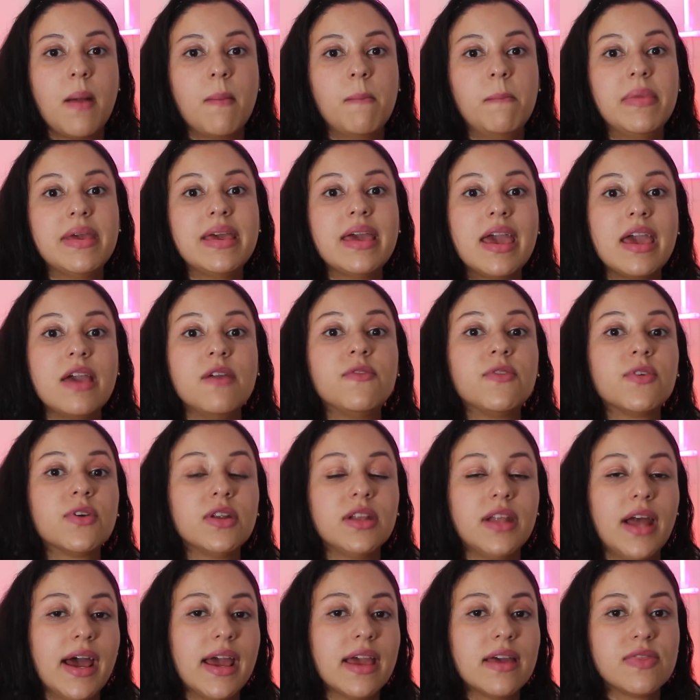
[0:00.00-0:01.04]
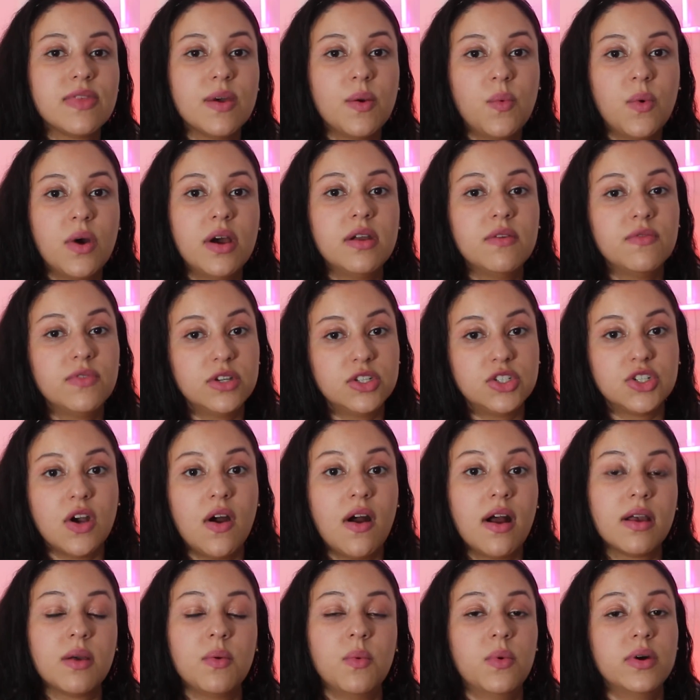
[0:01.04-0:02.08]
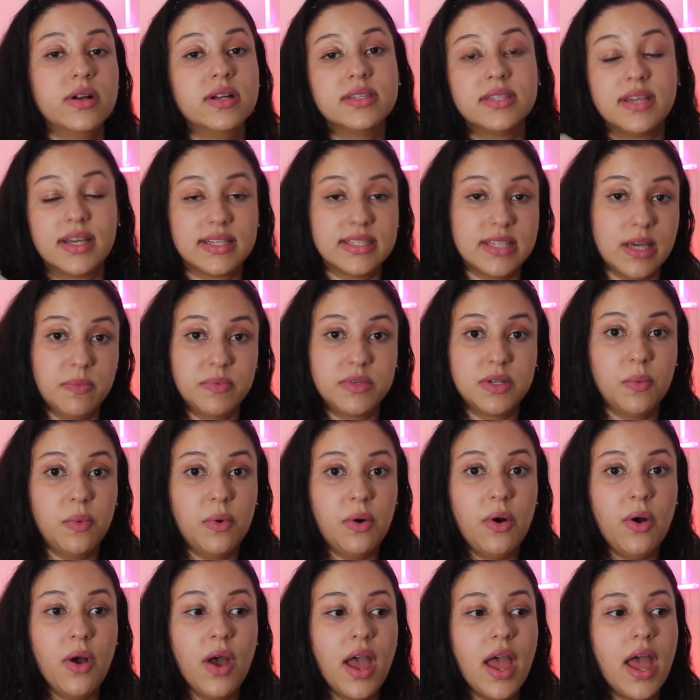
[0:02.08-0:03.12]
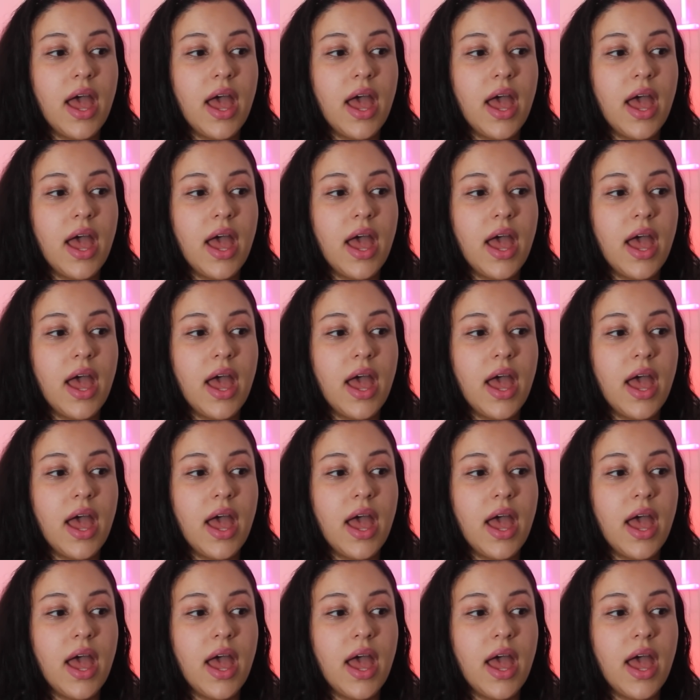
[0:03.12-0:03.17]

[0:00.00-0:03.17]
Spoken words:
behavior like the one of the jock was acceptable,